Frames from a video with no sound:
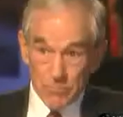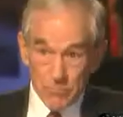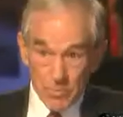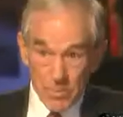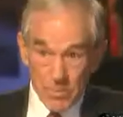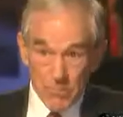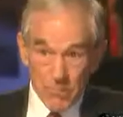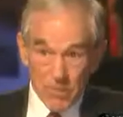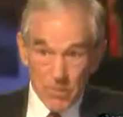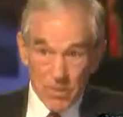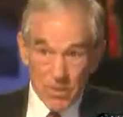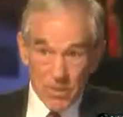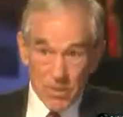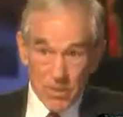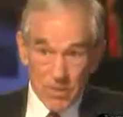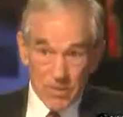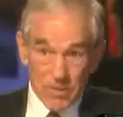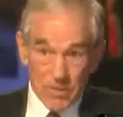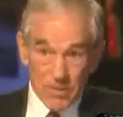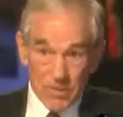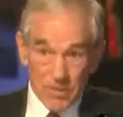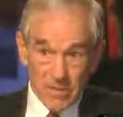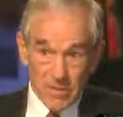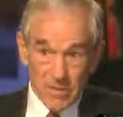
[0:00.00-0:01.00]
Some people are
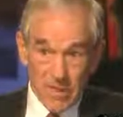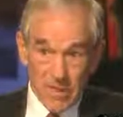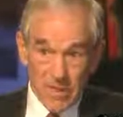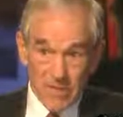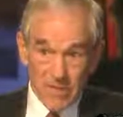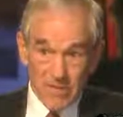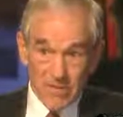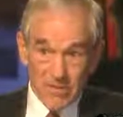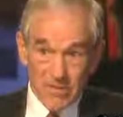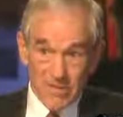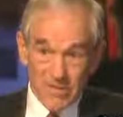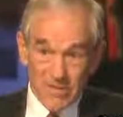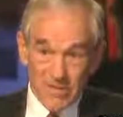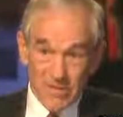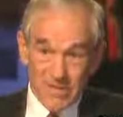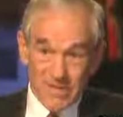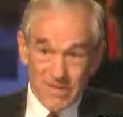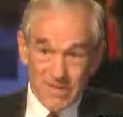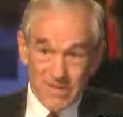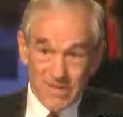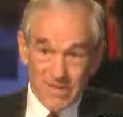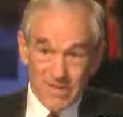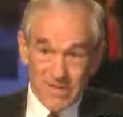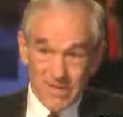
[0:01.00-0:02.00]
arguing that, and of
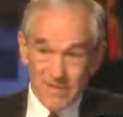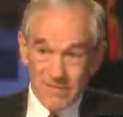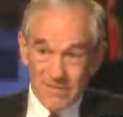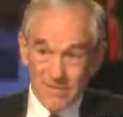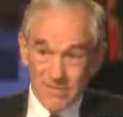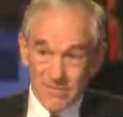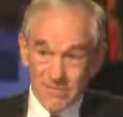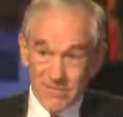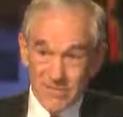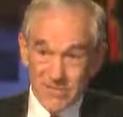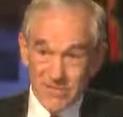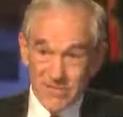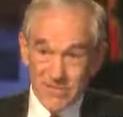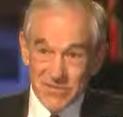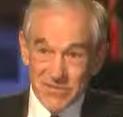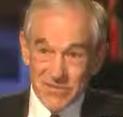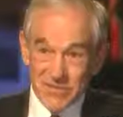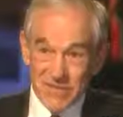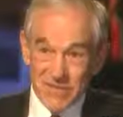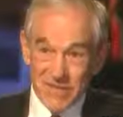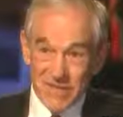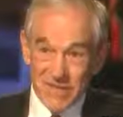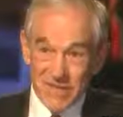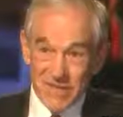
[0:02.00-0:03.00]
course I take the
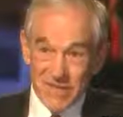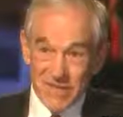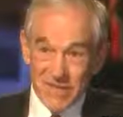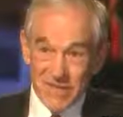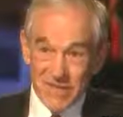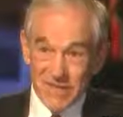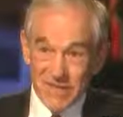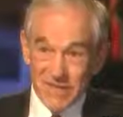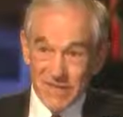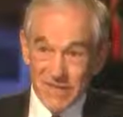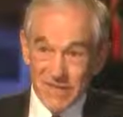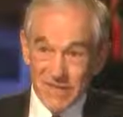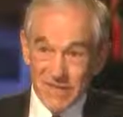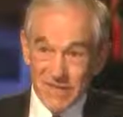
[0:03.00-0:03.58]
position that